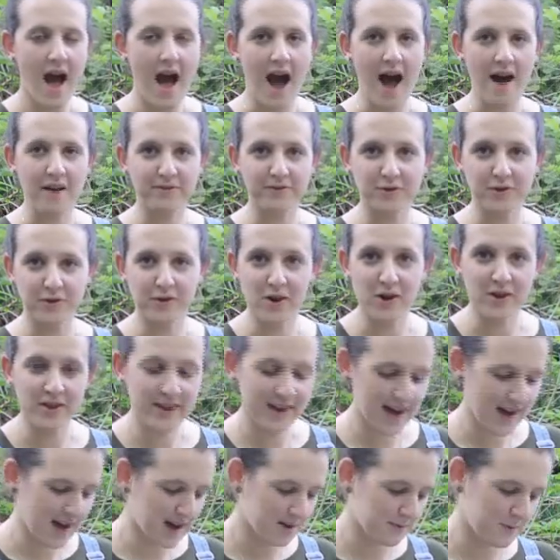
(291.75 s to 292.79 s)
After all
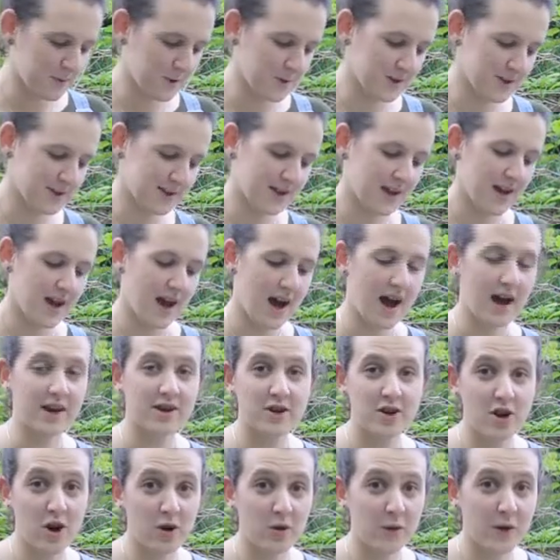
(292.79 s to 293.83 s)
the animals
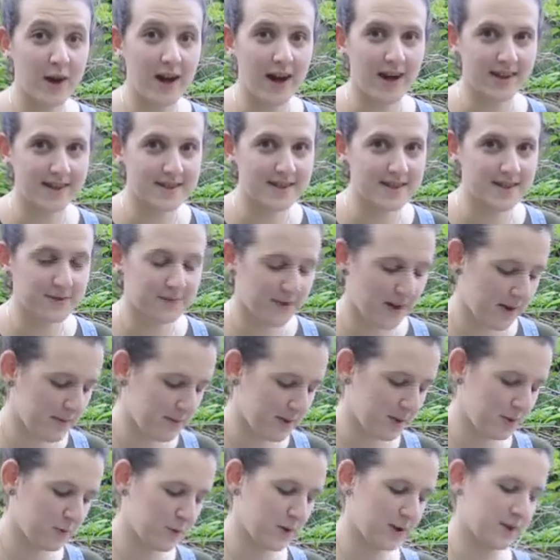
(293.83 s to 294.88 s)
and Noah and his
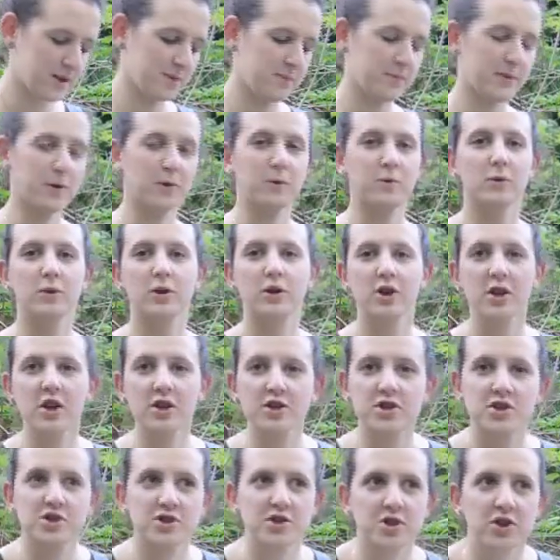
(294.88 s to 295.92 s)
family were in the boat,
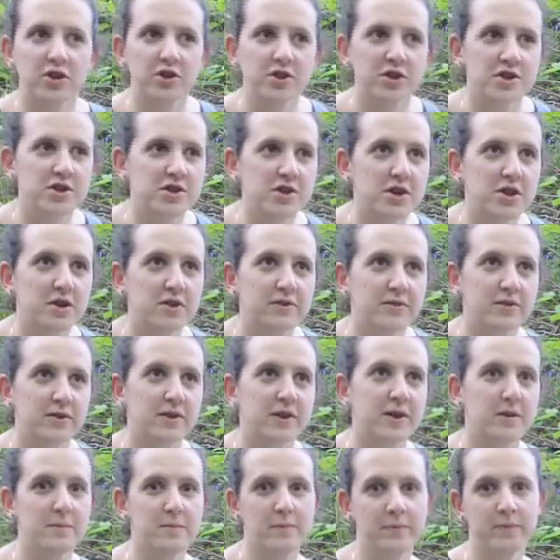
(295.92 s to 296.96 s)
God shut the door for
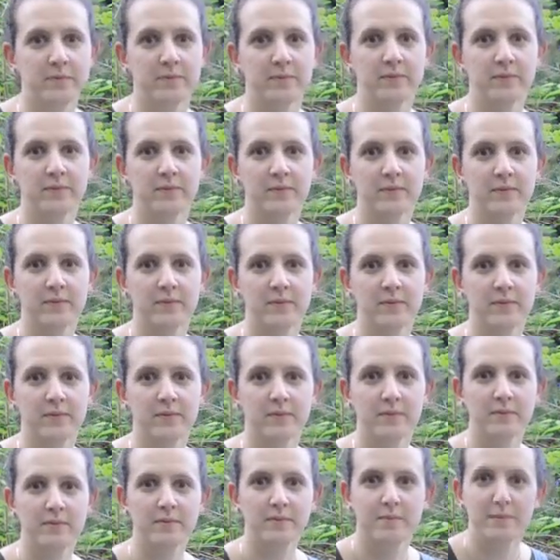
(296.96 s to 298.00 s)
him.
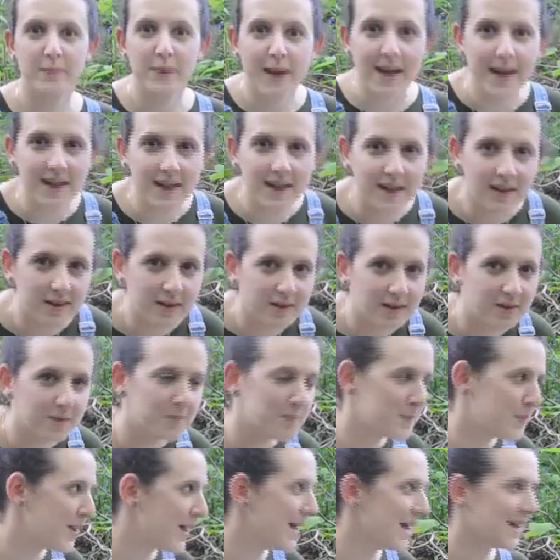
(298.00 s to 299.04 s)
Clink,
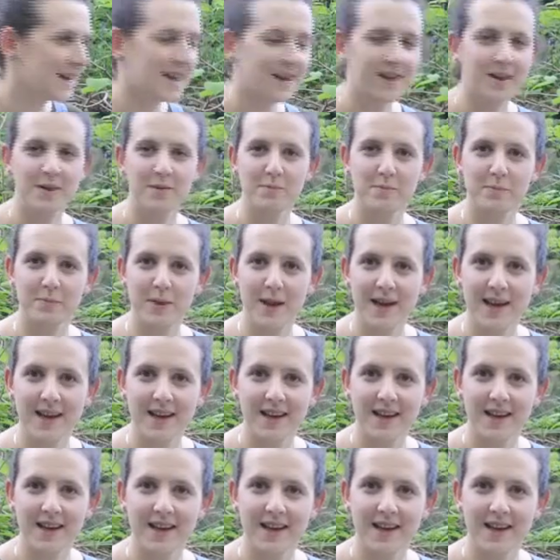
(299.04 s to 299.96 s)
clink, clink.